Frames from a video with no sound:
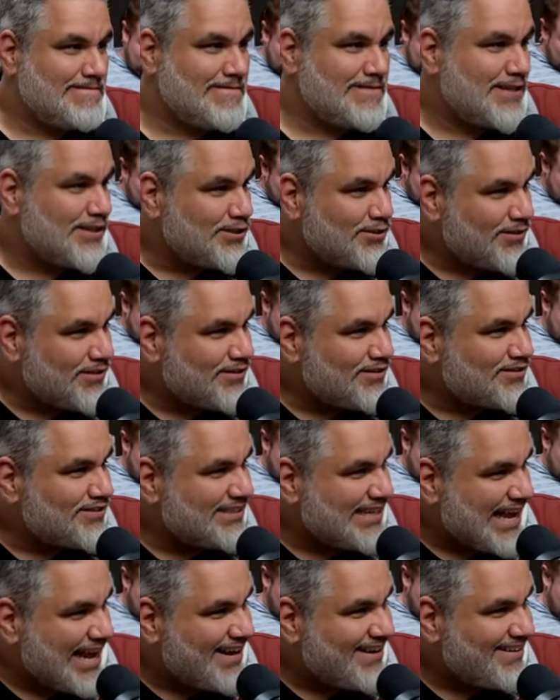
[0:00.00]
Did you
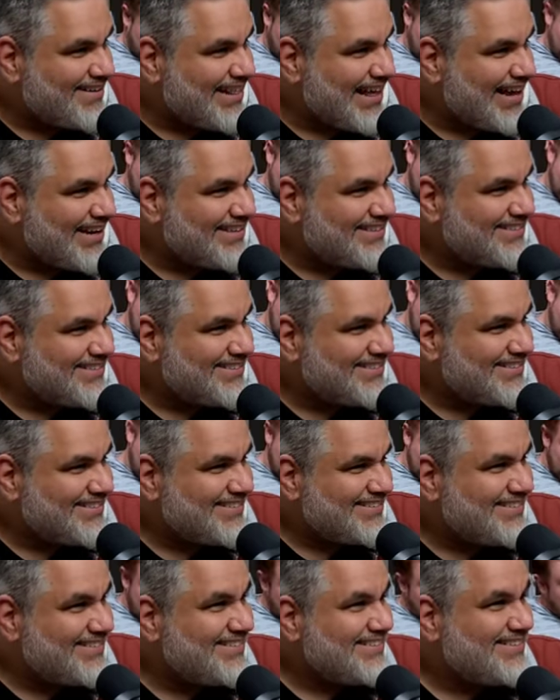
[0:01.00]
understand that?
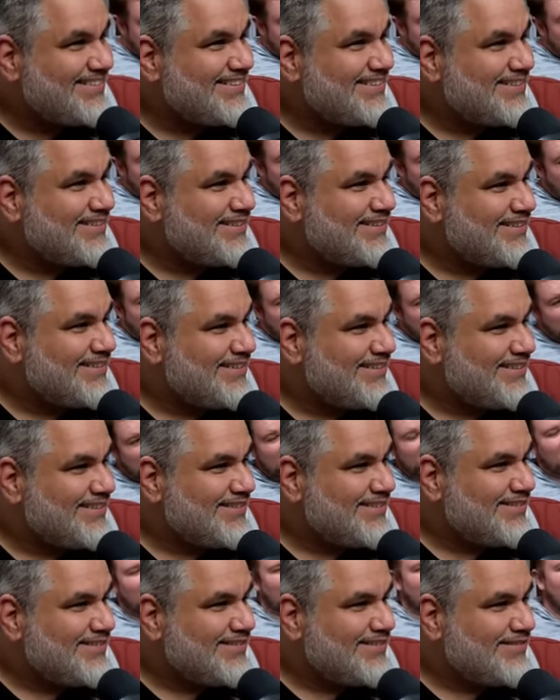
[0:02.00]
I
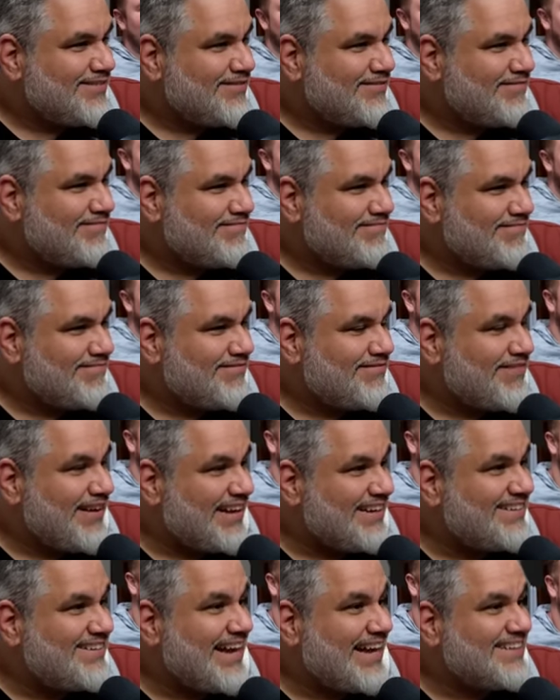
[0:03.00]
understood that reference.
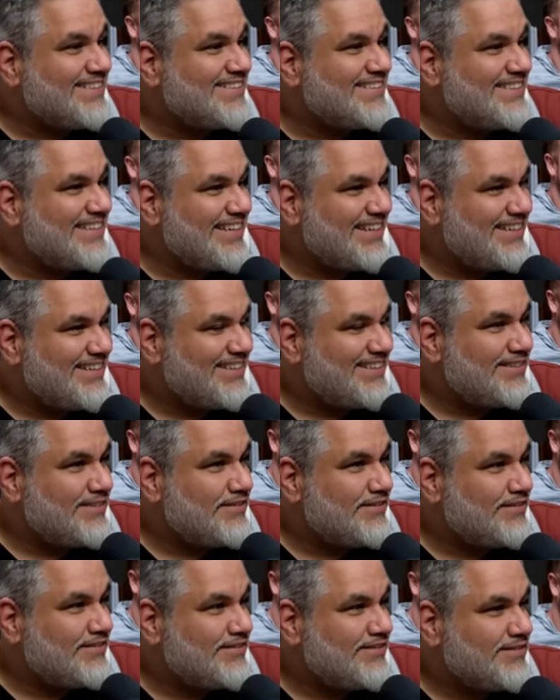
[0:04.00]
Fantastic.
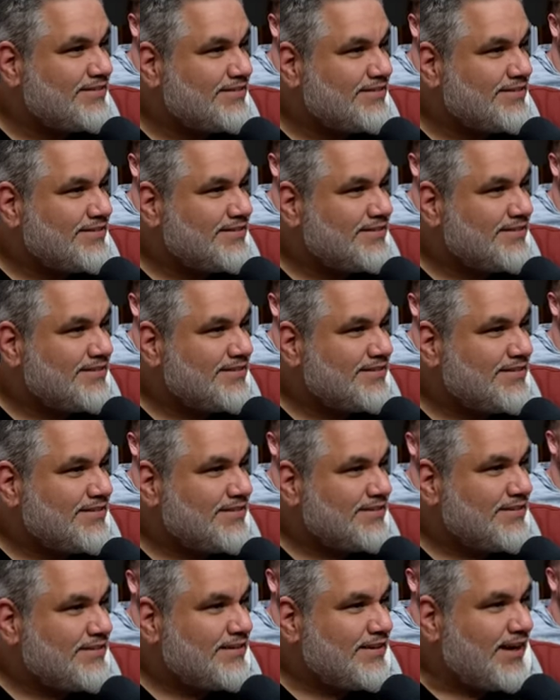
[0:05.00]

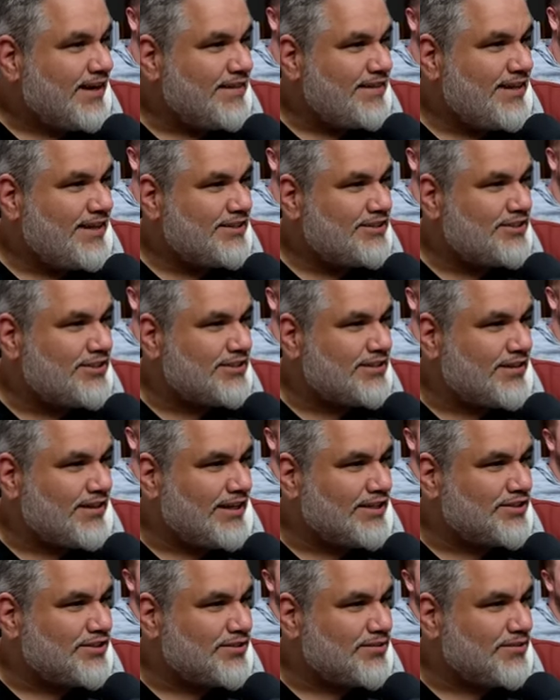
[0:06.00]
I think it's just a
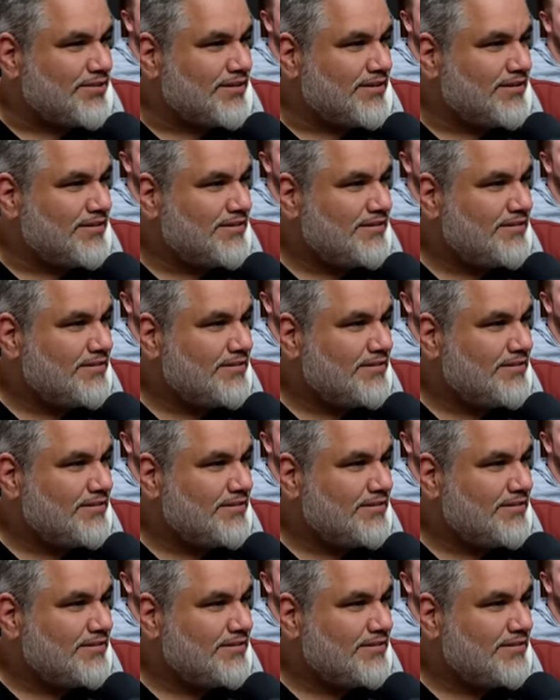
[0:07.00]
Leshnorn.